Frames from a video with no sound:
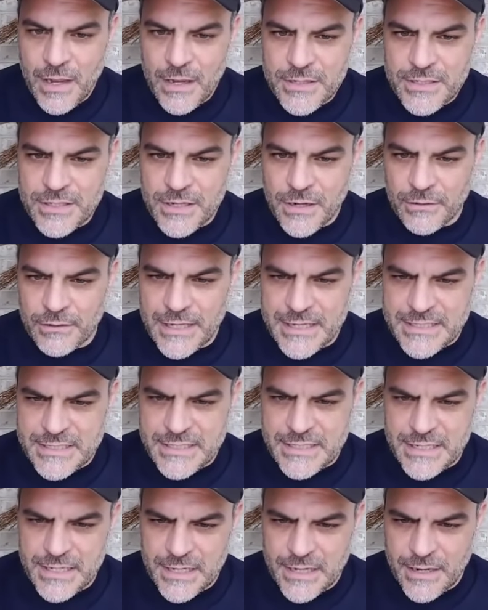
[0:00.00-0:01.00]
So let's
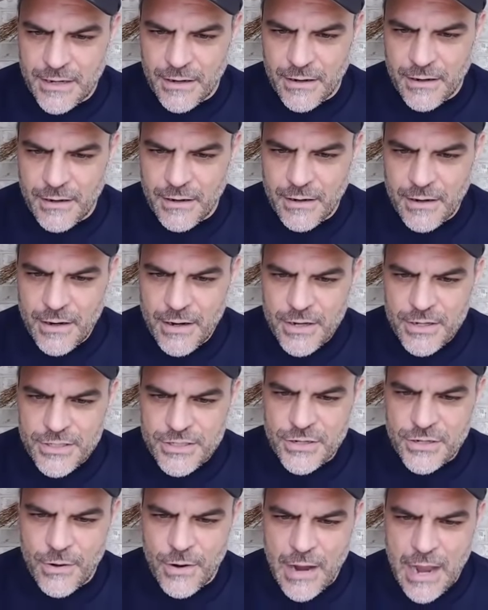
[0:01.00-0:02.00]
see here.
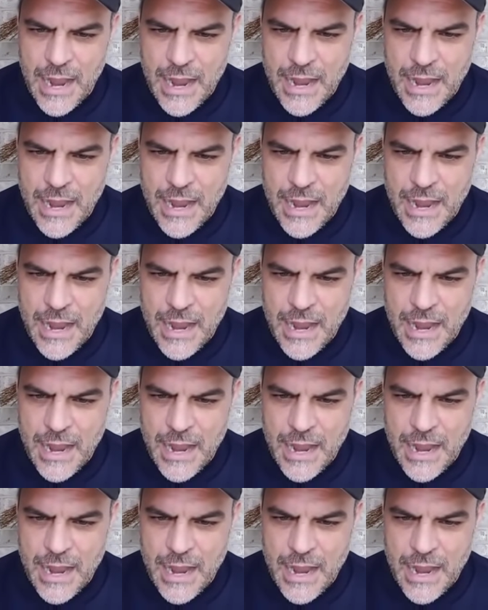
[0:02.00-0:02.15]
So